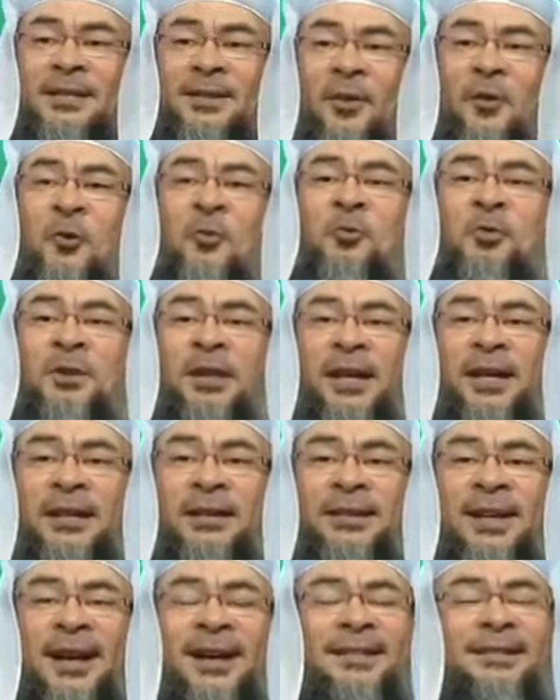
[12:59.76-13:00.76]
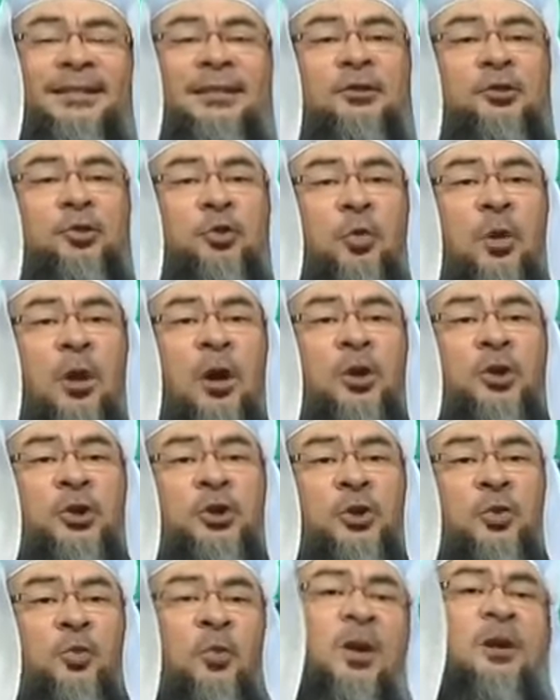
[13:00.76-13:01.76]
is only entitled to
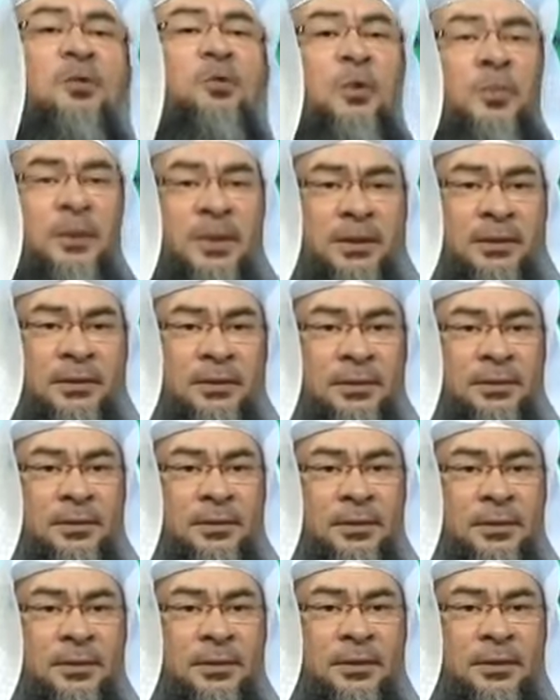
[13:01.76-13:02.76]
wash one woman,